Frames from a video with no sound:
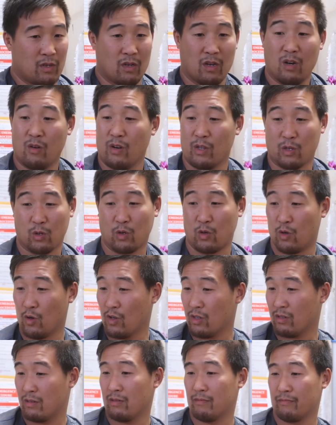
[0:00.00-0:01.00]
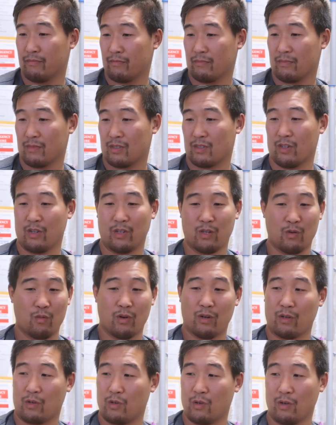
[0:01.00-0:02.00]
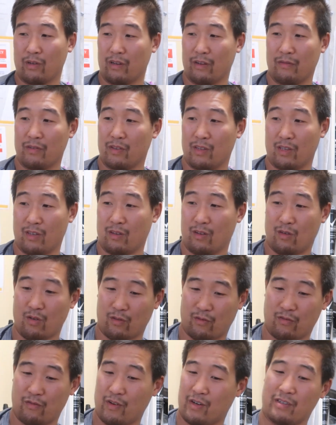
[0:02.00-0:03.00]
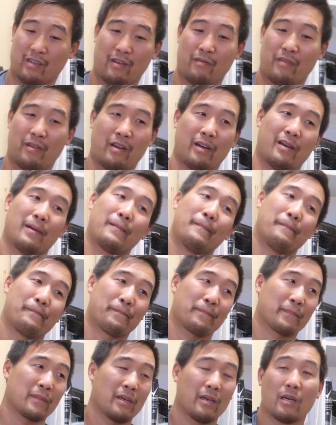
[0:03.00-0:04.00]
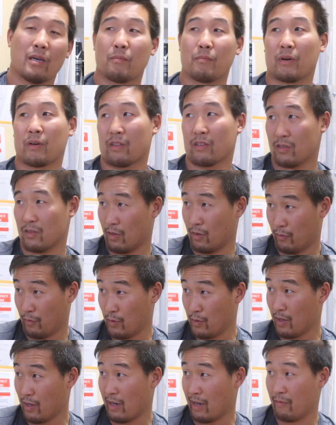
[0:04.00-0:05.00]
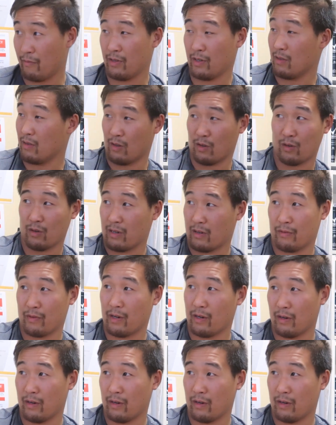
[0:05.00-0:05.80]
I'd rather cook. So you want to cook everything fresh every day. But the food they have here, they cook every